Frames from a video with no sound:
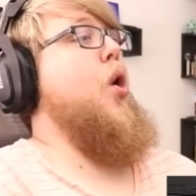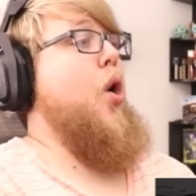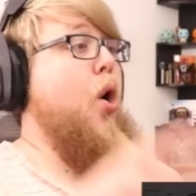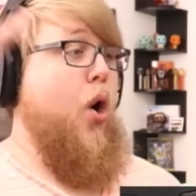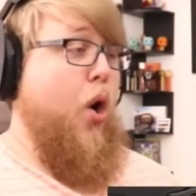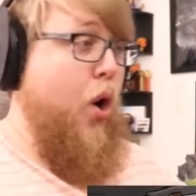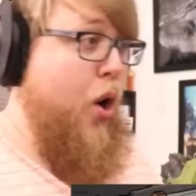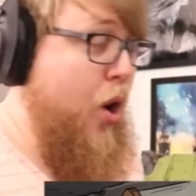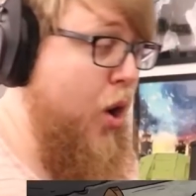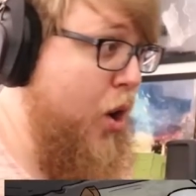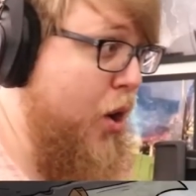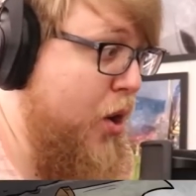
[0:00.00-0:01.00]

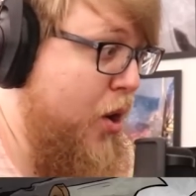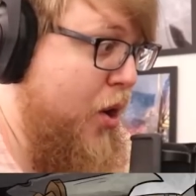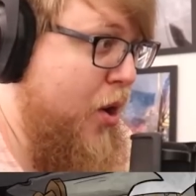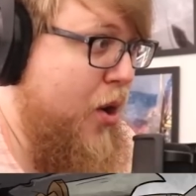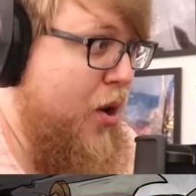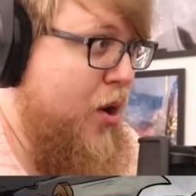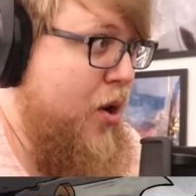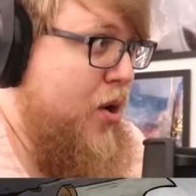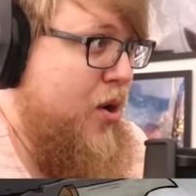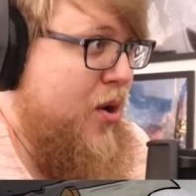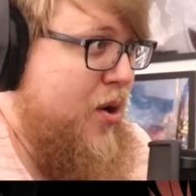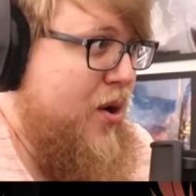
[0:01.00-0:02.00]

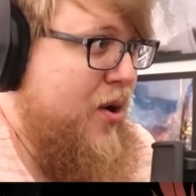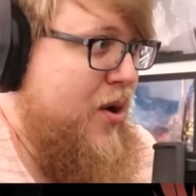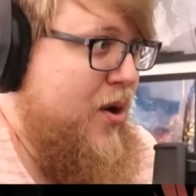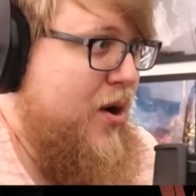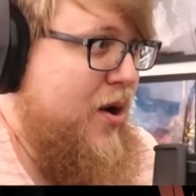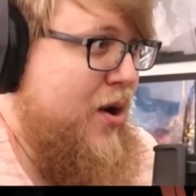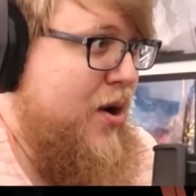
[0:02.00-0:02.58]
No one is speaking in this clip.